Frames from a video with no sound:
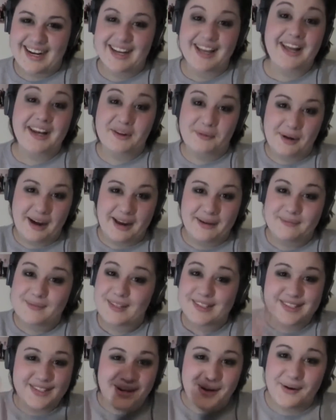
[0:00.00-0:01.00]
Anyway,
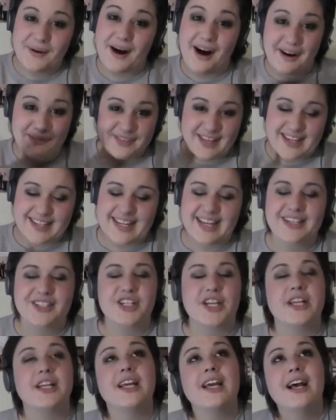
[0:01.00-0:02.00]
so off that
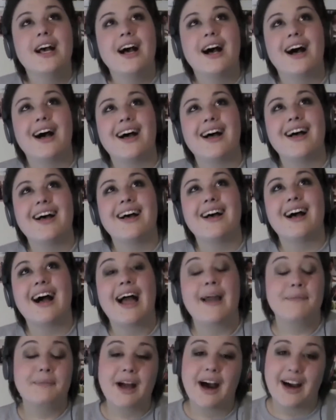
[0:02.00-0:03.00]
tangent,
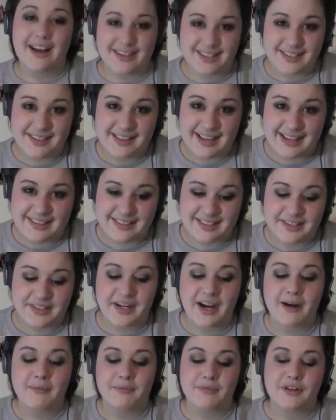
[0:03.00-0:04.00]
I'm not that
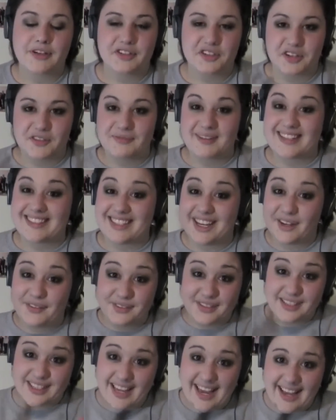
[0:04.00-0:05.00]
sitcom version of
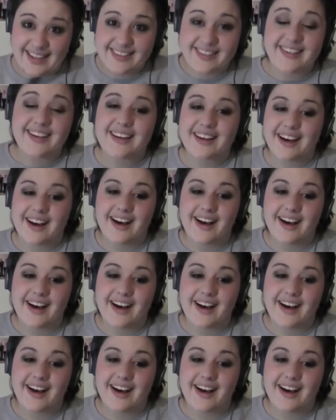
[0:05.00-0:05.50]
myself yet.